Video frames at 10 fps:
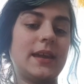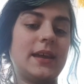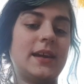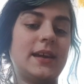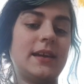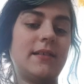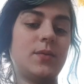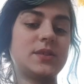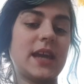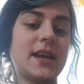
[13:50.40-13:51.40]
it
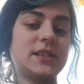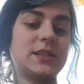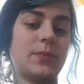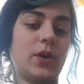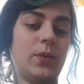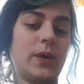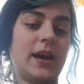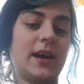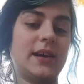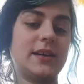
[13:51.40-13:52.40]
was getting to the point
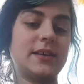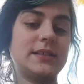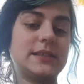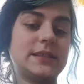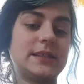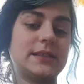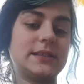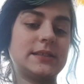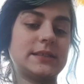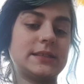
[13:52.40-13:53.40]
where,
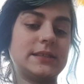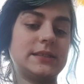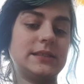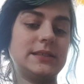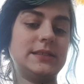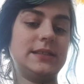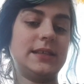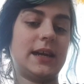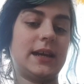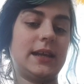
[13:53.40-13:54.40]

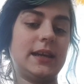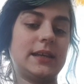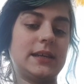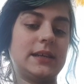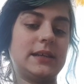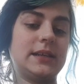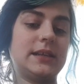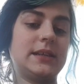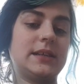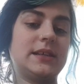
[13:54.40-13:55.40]
yeah, like,
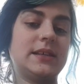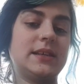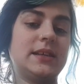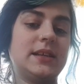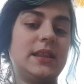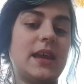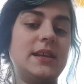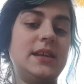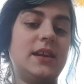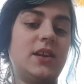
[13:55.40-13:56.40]
they
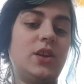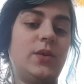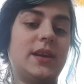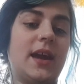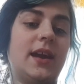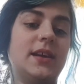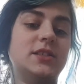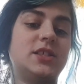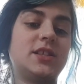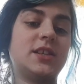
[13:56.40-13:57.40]
needed a new
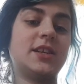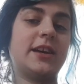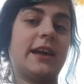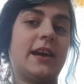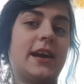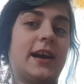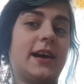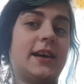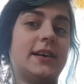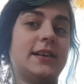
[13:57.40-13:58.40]
cage,
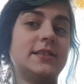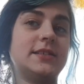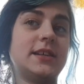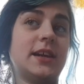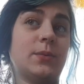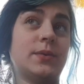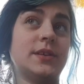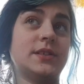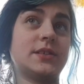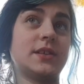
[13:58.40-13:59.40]
and it
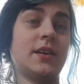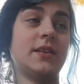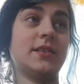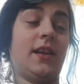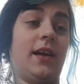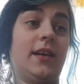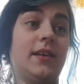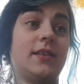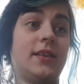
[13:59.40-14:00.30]
was, like,